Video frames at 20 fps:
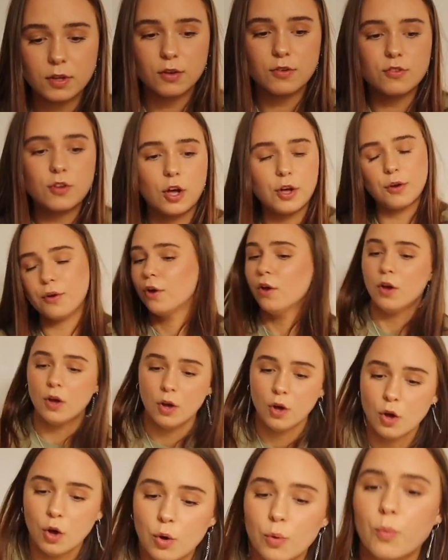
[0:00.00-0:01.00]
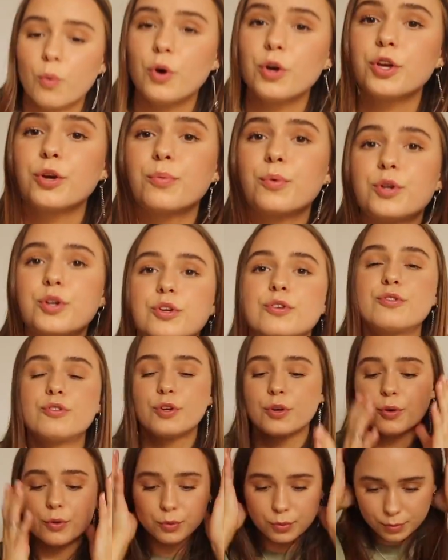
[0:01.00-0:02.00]
So what you want to
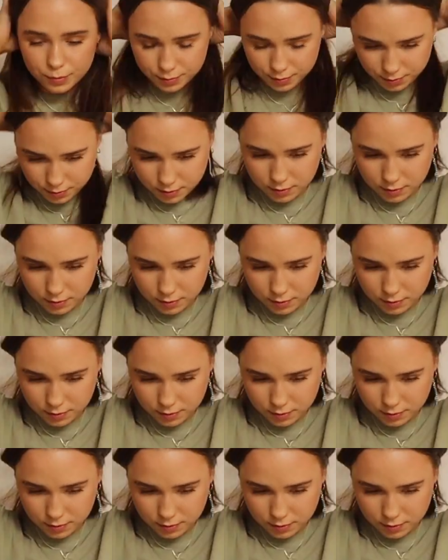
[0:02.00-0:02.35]
do,